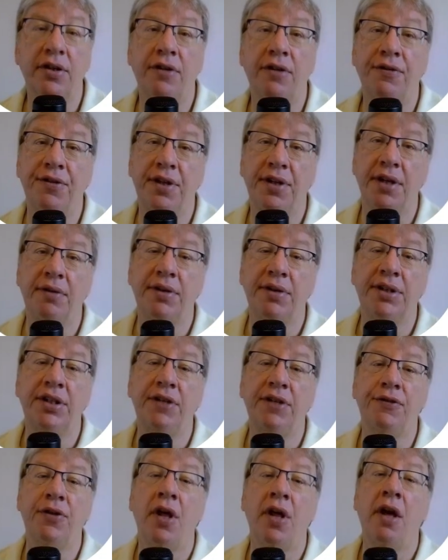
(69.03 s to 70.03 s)
of
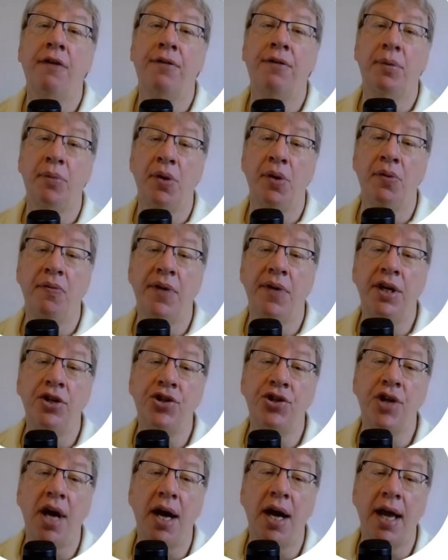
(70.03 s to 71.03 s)
narratives from
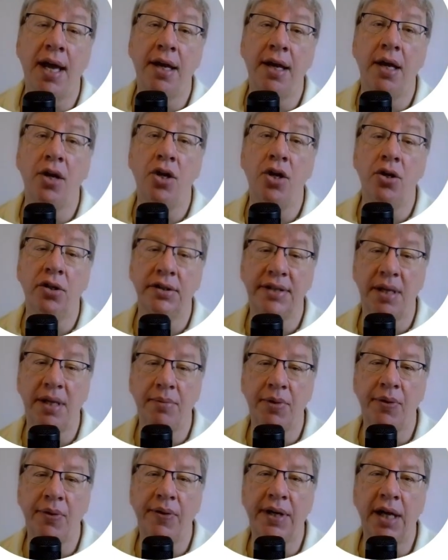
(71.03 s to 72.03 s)
Eurasia and North
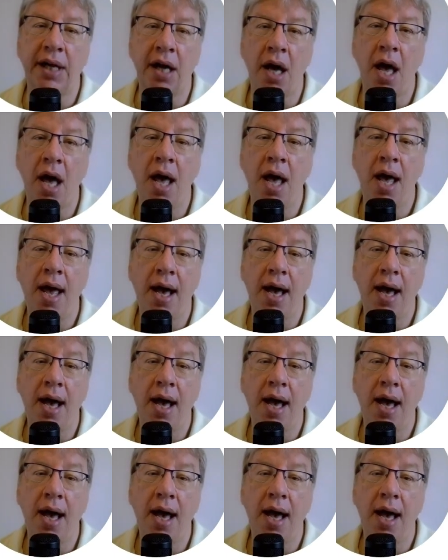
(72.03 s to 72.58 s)
America,